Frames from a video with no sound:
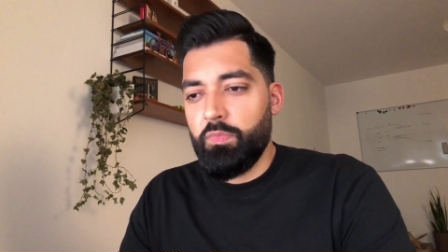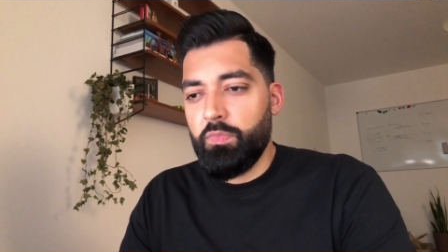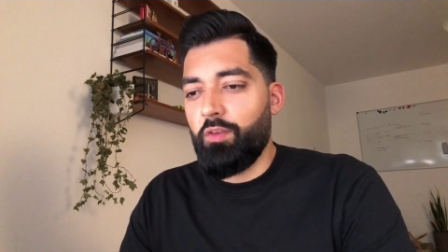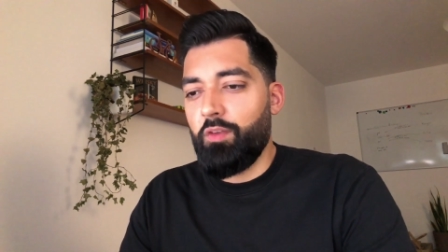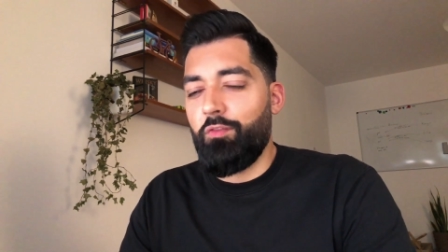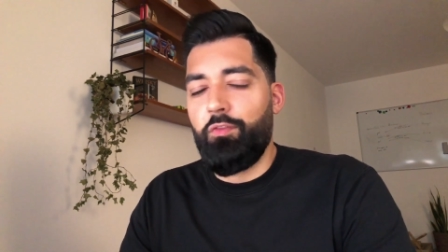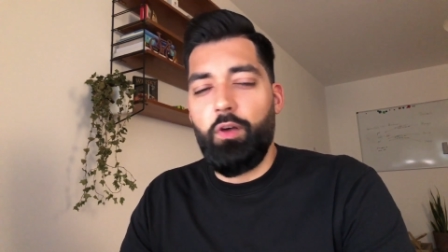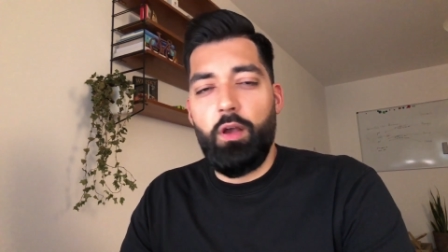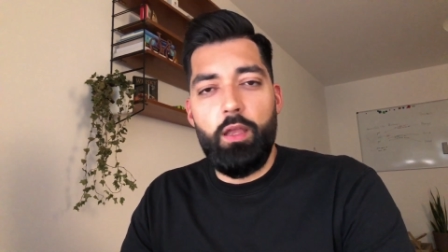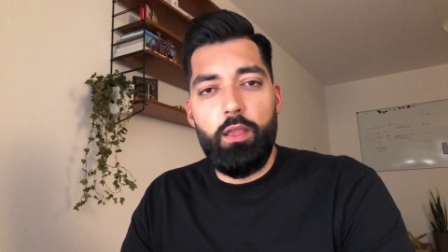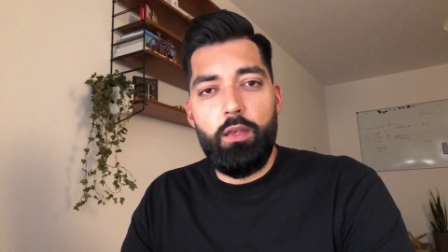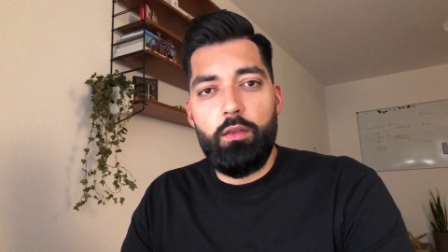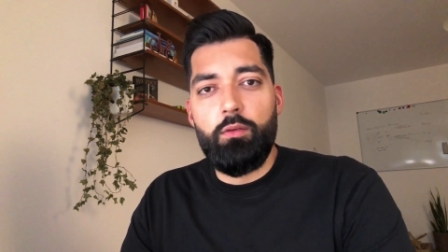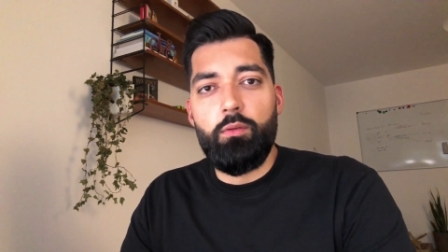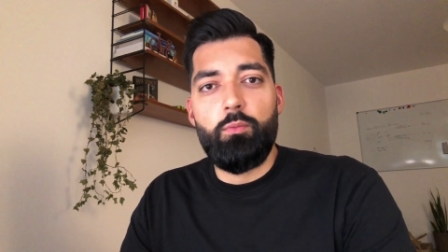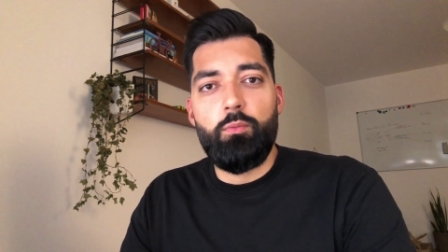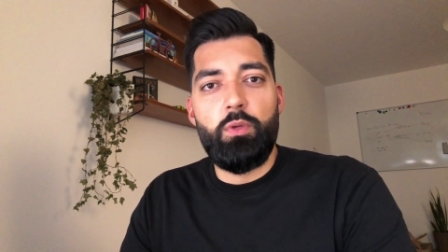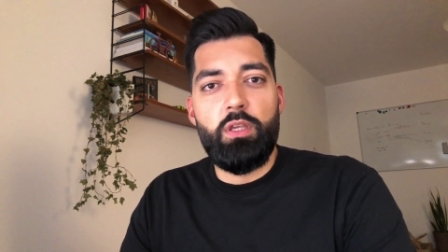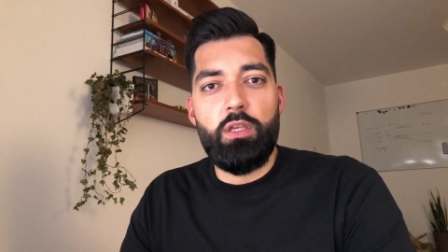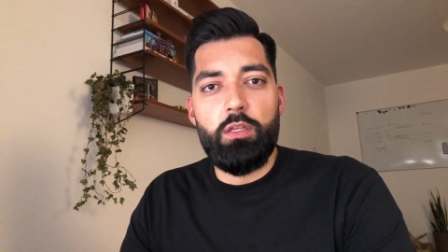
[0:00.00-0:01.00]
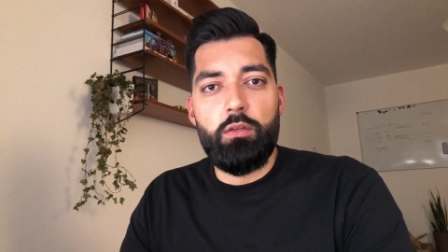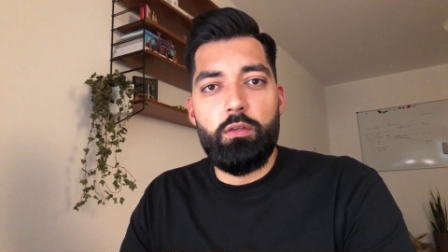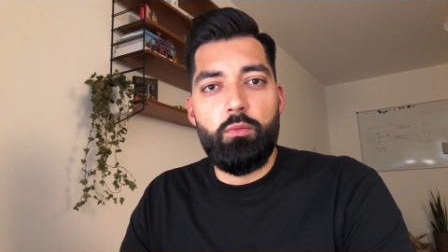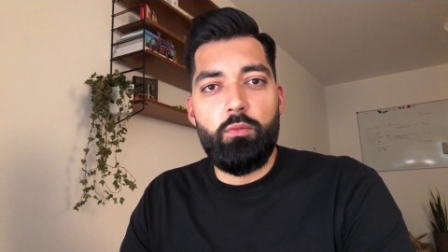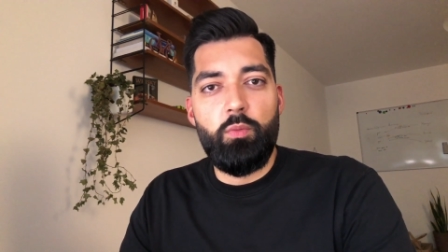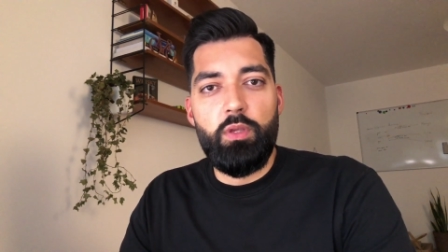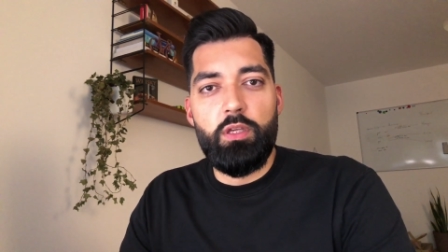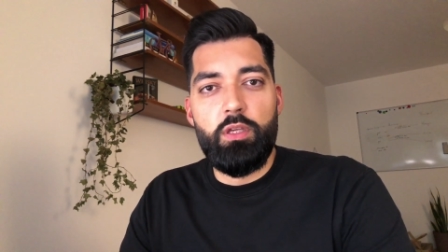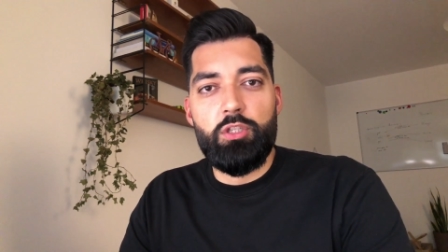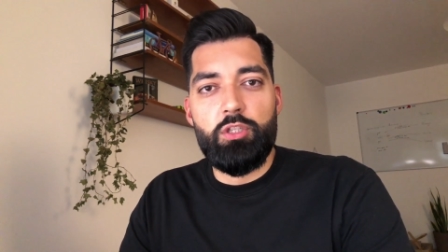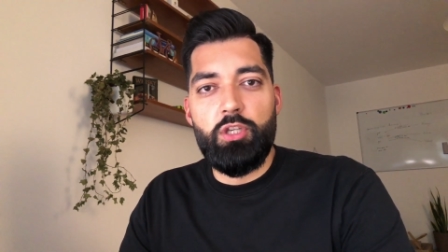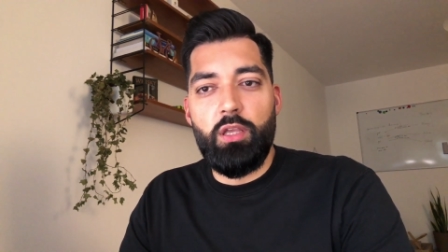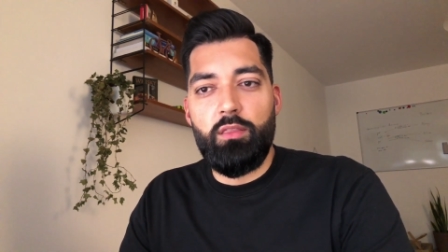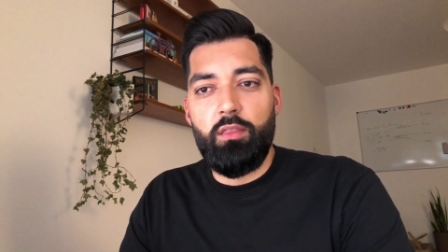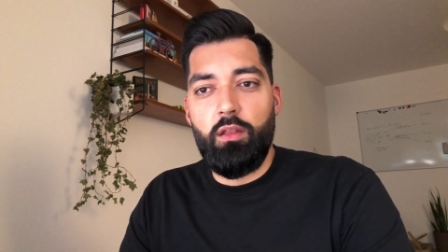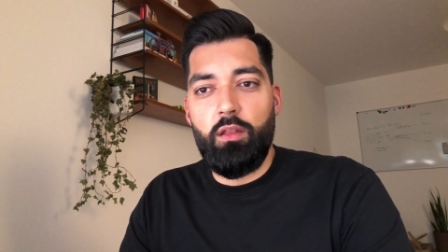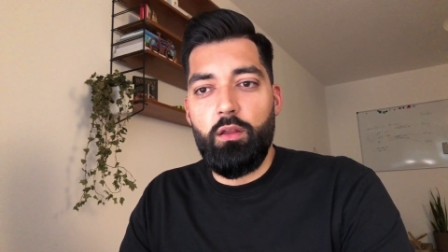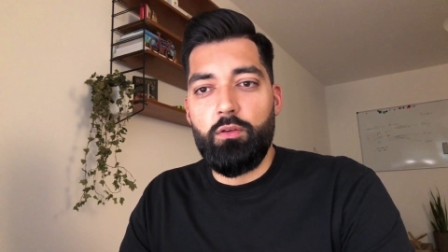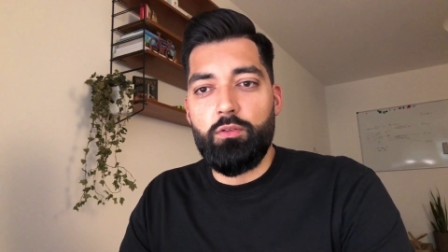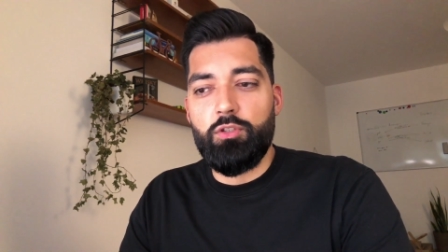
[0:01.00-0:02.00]
fine, we can we can check
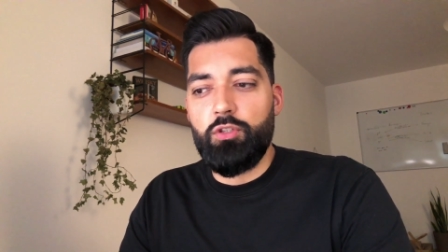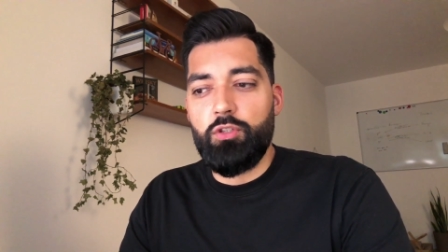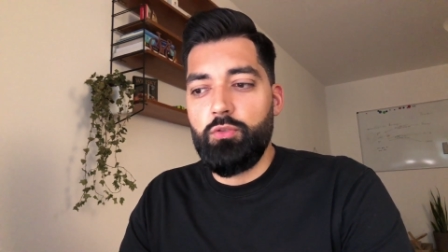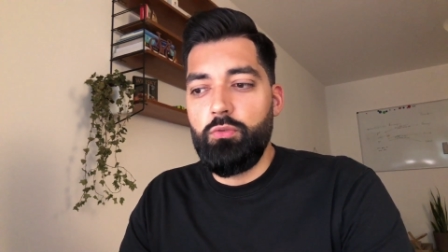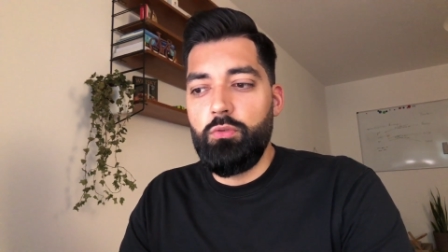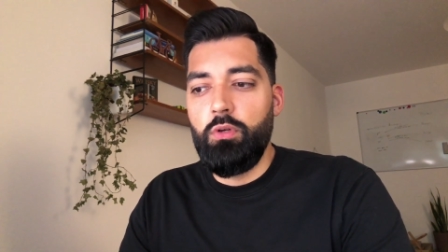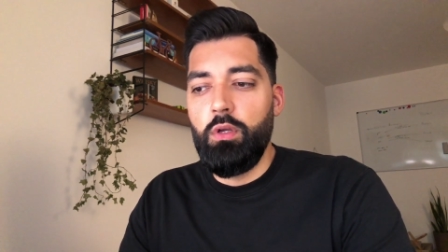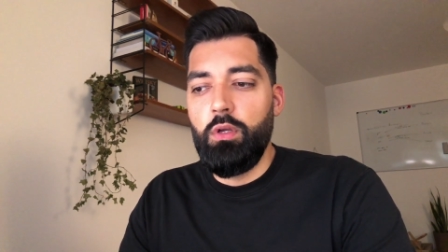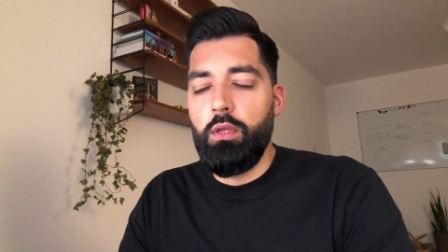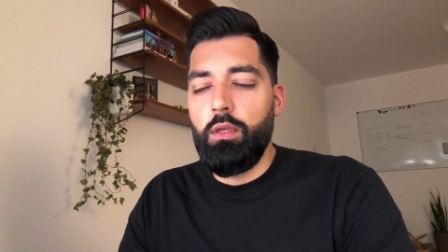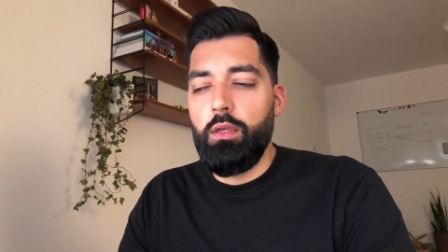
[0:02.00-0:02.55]
that out too.